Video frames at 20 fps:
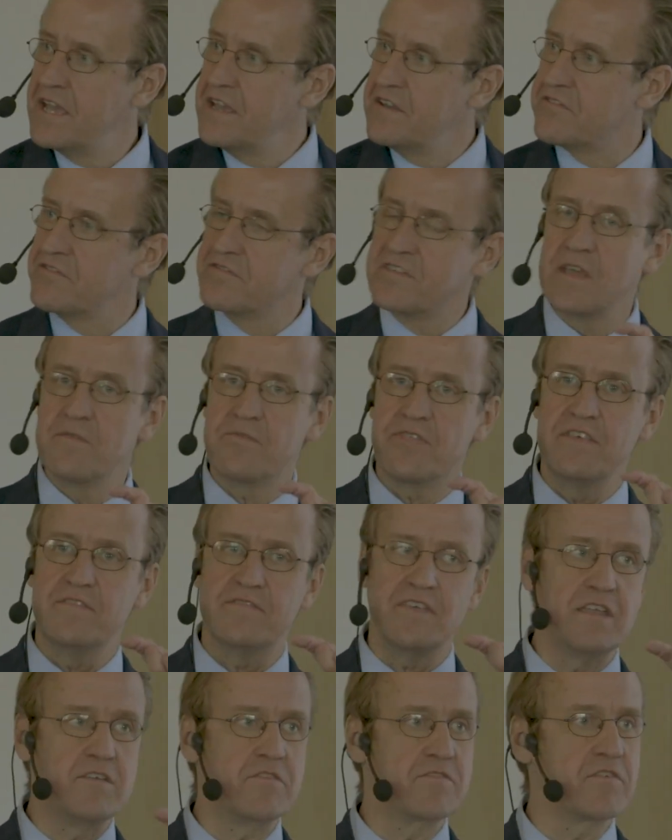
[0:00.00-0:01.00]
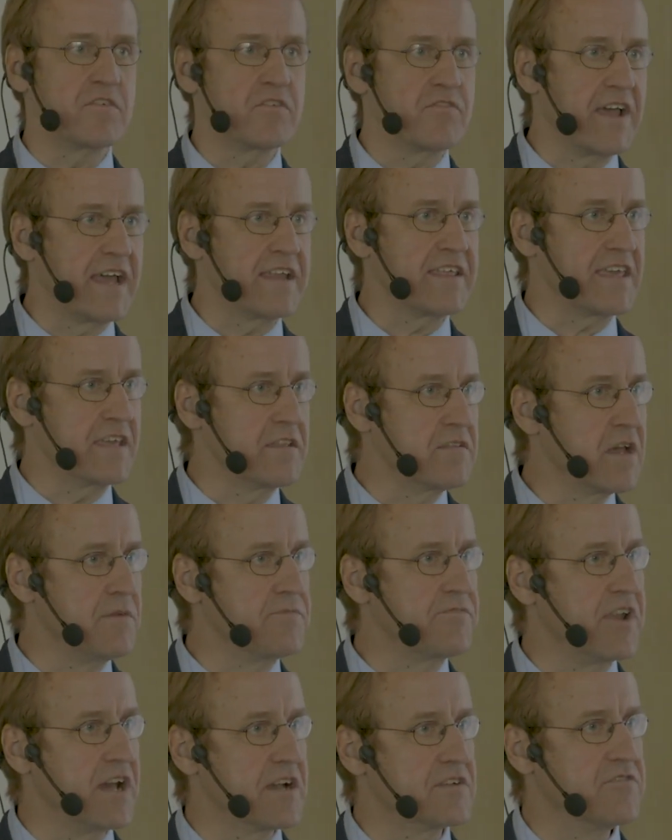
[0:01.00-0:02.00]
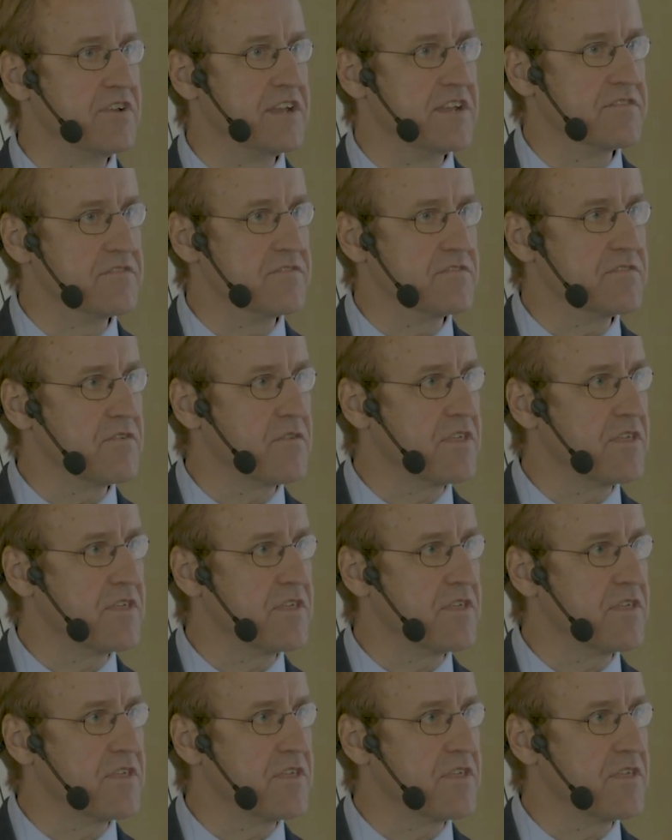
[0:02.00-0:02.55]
agents have these idiosyncratic income fluctuations.